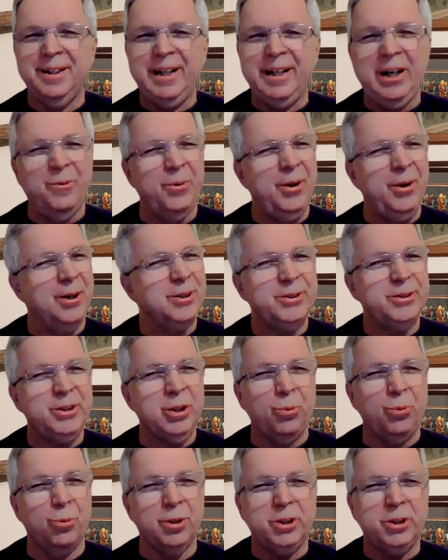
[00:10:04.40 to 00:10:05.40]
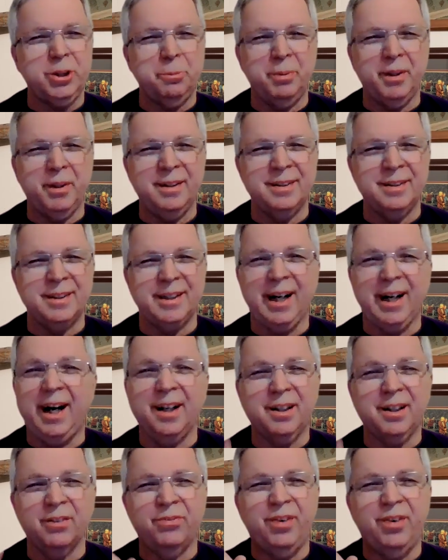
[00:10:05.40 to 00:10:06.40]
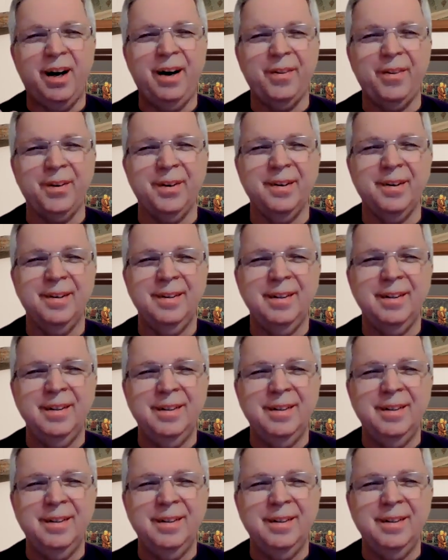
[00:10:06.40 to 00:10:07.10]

and we are still worshiping the God the Father,